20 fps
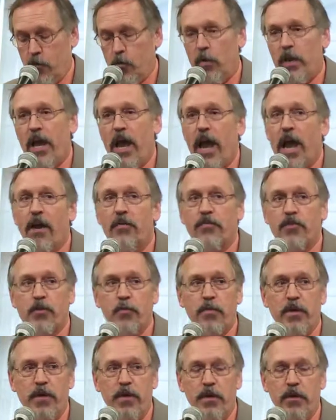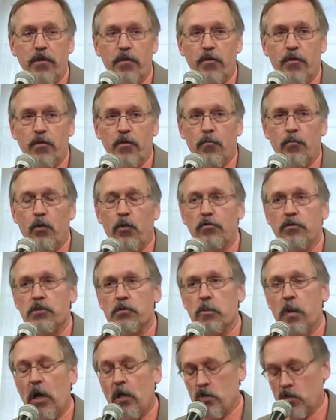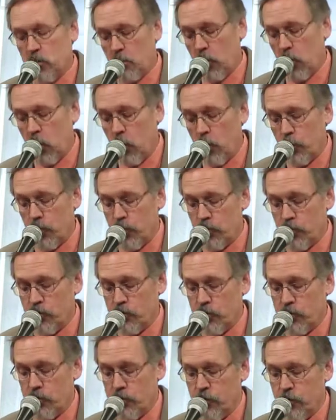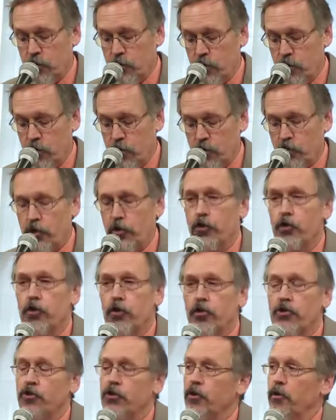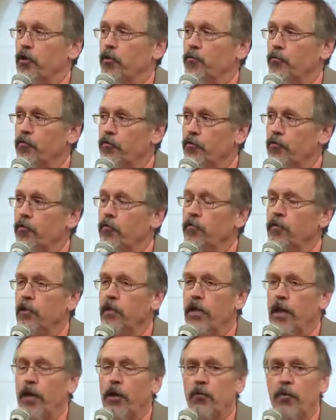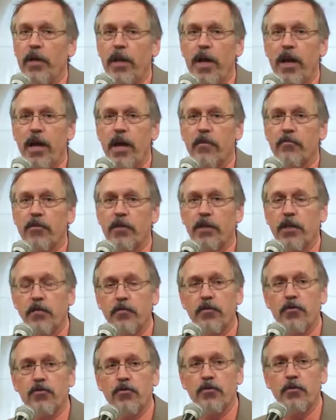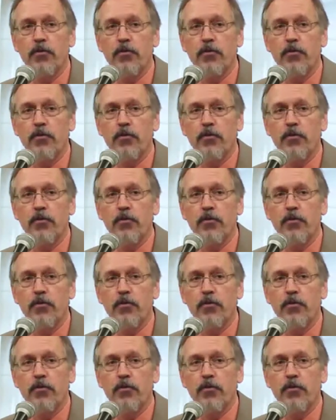We have to be more responsible owners to nurture and improve the land we have, to give it